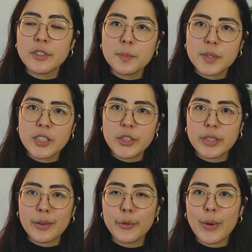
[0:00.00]

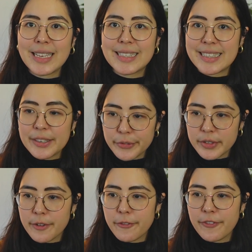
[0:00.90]
substituting for a
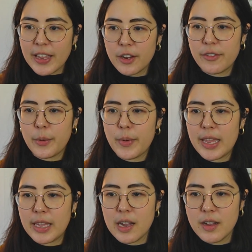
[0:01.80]
different fingering
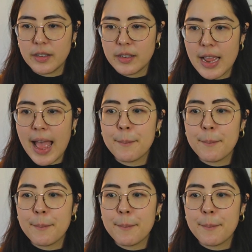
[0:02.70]
weight yarn,